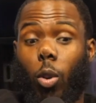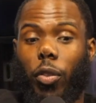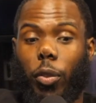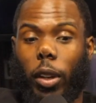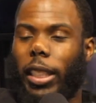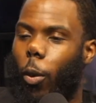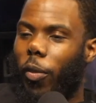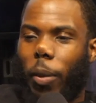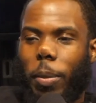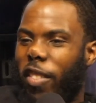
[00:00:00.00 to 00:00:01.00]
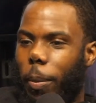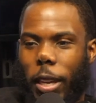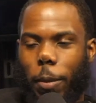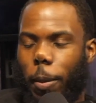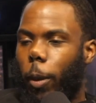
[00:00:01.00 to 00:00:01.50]
because I went from never
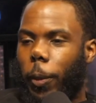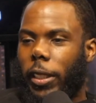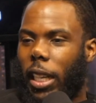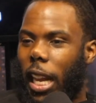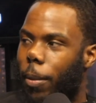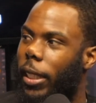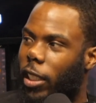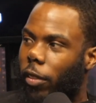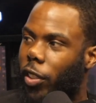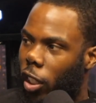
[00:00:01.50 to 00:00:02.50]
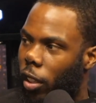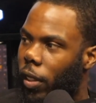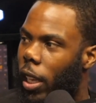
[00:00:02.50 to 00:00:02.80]
being a people pleaser, kind of being self-centered,